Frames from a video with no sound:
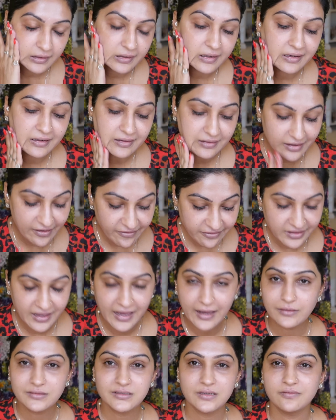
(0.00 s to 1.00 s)
I left the
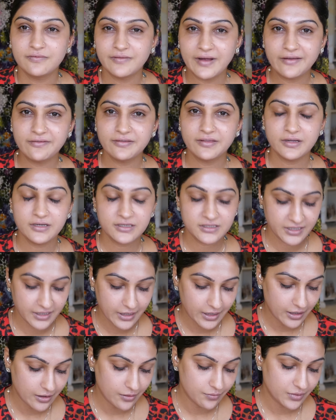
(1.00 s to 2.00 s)
house at 5:30
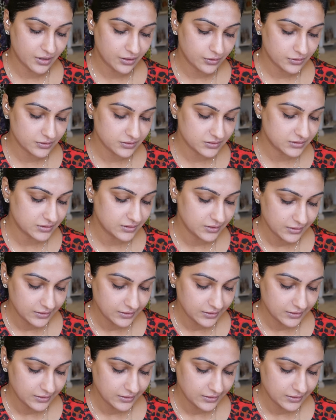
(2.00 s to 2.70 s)
a.m. because